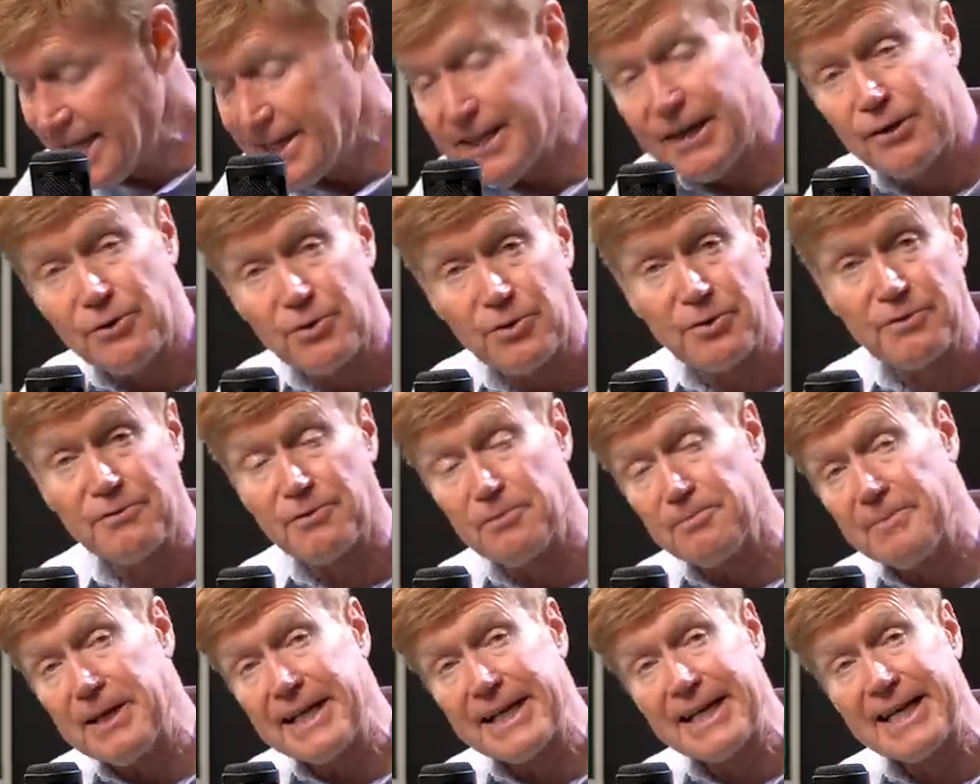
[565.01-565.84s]
Now, in order
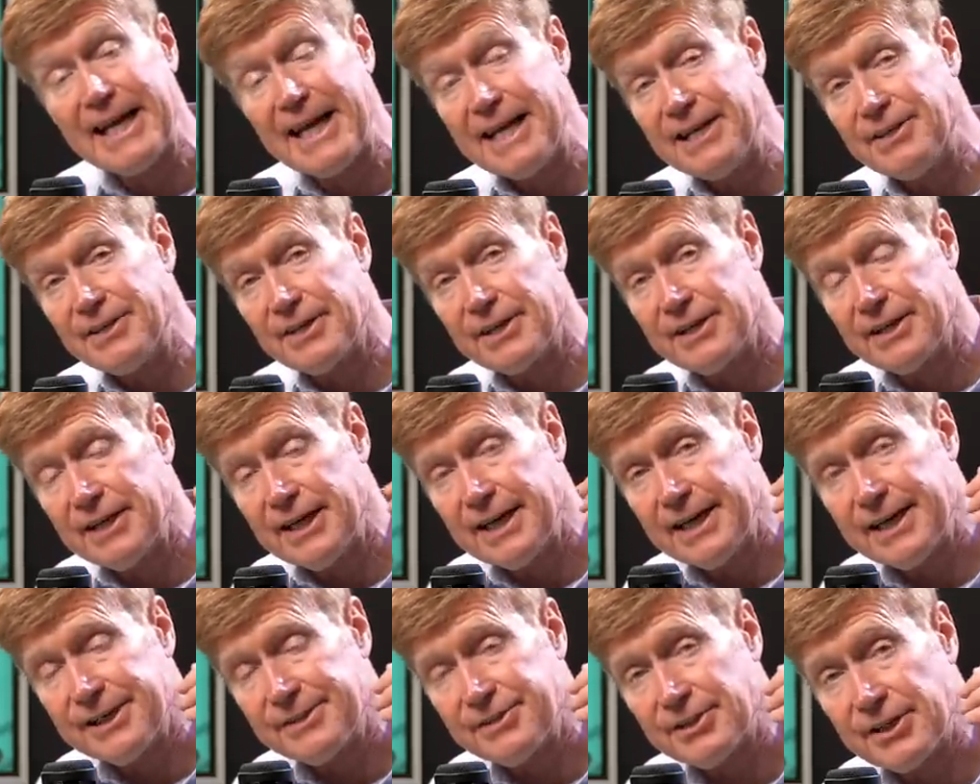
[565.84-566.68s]
for
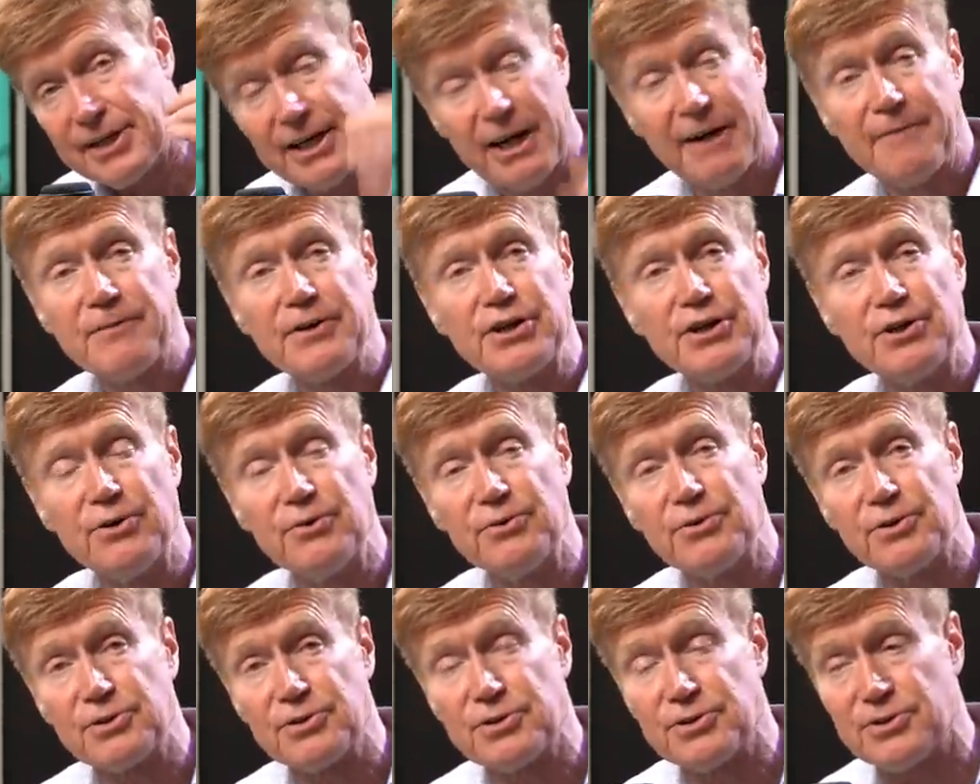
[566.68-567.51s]
Medicaid to cover
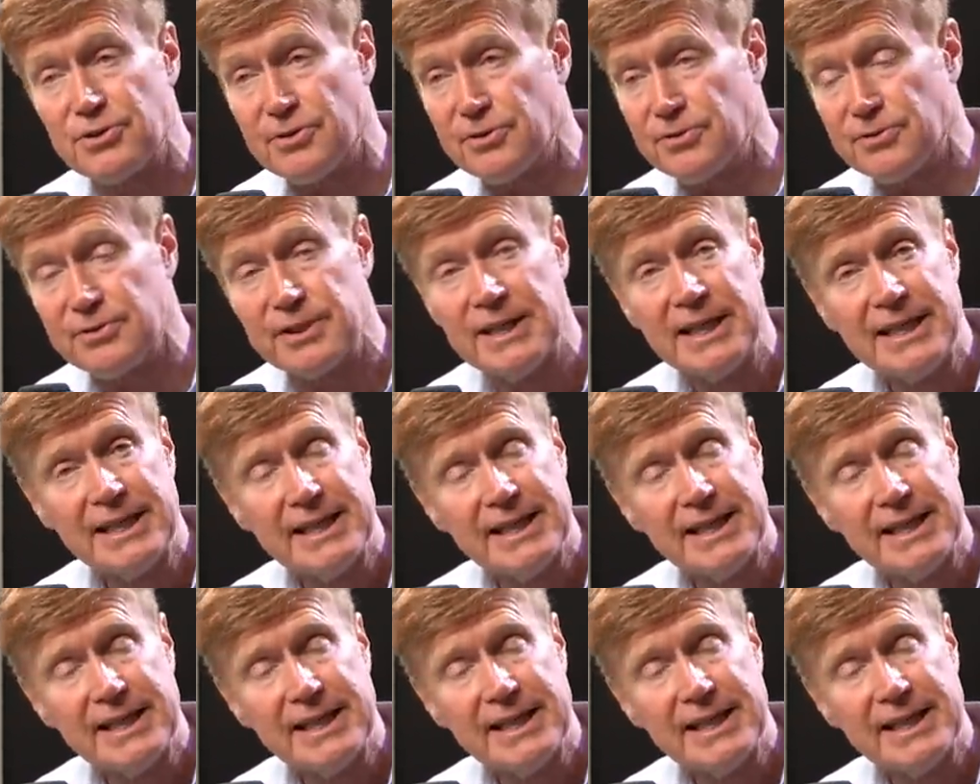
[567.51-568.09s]
you, there's certain